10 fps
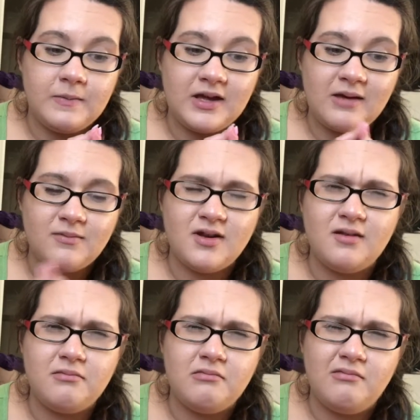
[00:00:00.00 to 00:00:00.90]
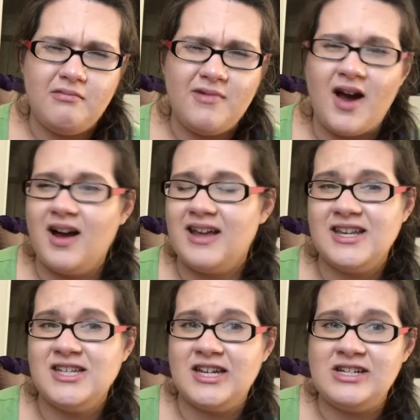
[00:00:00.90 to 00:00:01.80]
became
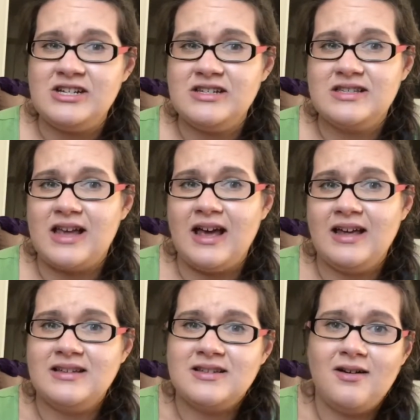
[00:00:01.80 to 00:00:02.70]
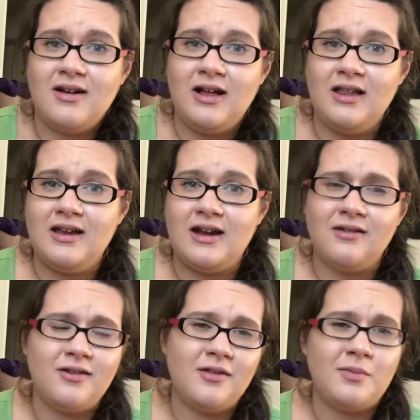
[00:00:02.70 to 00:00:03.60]
non-contagious, I guess I'll call it. I
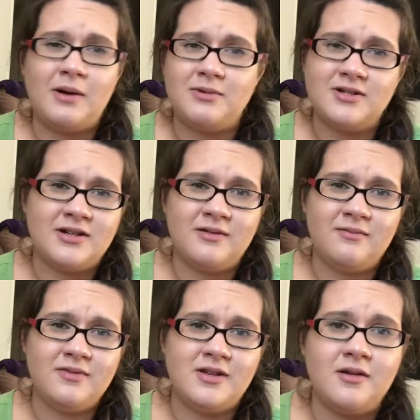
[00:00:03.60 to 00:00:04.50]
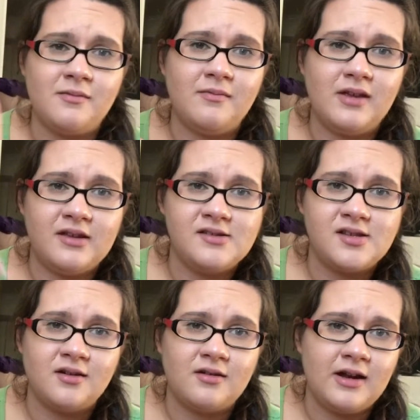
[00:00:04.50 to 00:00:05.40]
don't know the proper term to
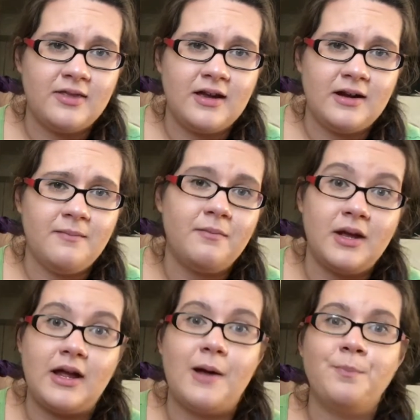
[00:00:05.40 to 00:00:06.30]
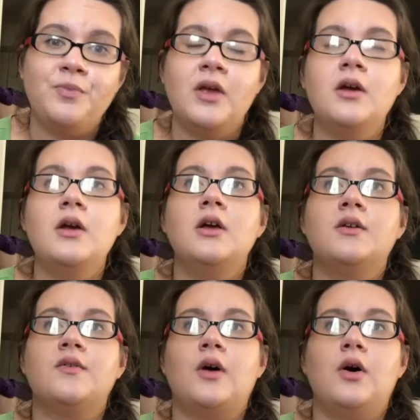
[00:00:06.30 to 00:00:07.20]
insert right there, but yeah.
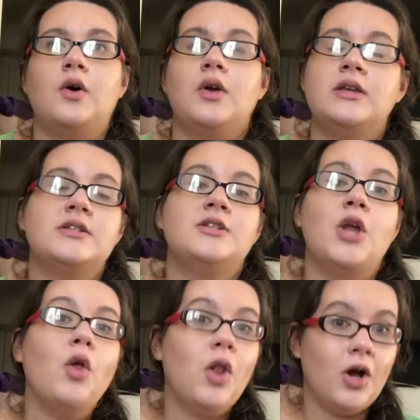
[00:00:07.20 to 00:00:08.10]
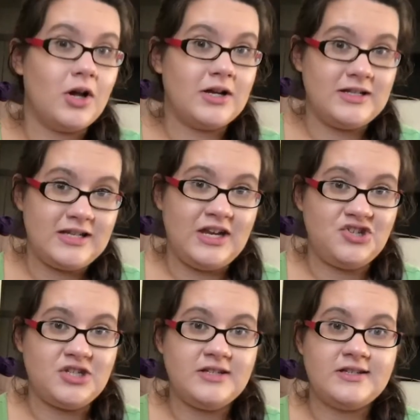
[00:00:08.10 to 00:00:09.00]
So he is no longer
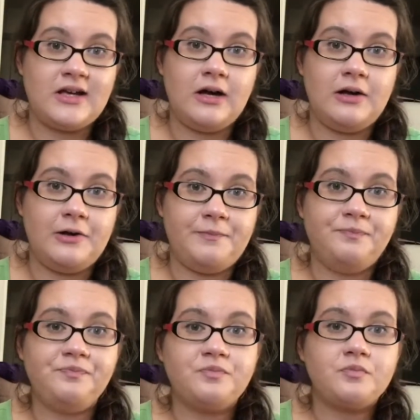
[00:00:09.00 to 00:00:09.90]
contagious. Um,